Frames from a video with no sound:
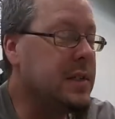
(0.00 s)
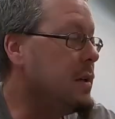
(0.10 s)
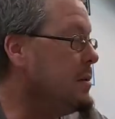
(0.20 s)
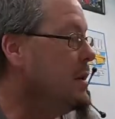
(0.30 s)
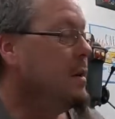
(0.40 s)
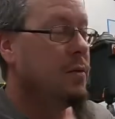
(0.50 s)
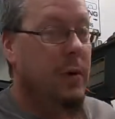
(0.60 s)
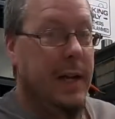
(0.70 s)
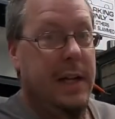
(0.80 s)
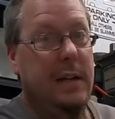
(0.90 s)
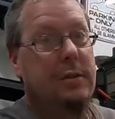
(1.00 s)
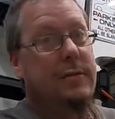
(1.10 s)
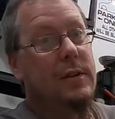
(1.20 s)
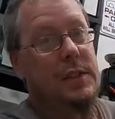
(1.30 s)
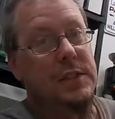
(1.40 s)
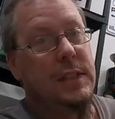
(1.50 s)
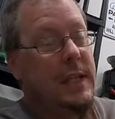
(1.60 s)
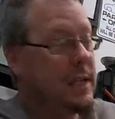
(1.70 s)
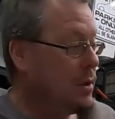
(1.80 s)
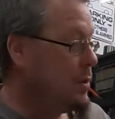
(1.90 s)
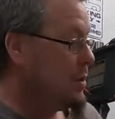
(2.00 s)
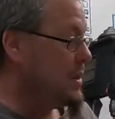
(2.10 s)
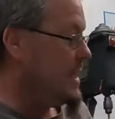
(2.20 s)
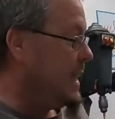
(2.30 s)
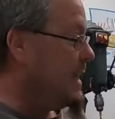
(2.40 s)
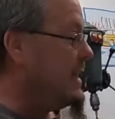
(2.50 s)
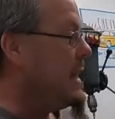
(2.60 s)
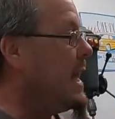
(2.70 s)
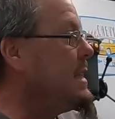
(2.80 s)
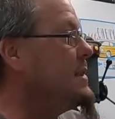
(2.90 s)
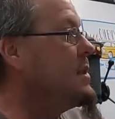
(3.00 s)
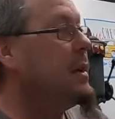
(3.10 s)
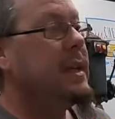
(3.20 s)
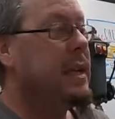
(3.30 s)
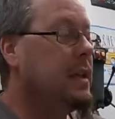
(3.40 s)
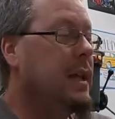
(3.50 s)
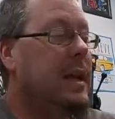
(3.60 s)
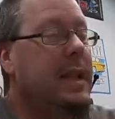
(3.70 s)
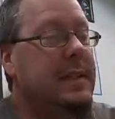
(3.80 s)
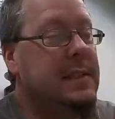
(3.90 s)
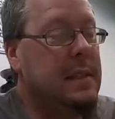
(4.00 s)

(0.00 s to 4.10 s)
So, Radiator first, intercooler second. That can start getting a lot of that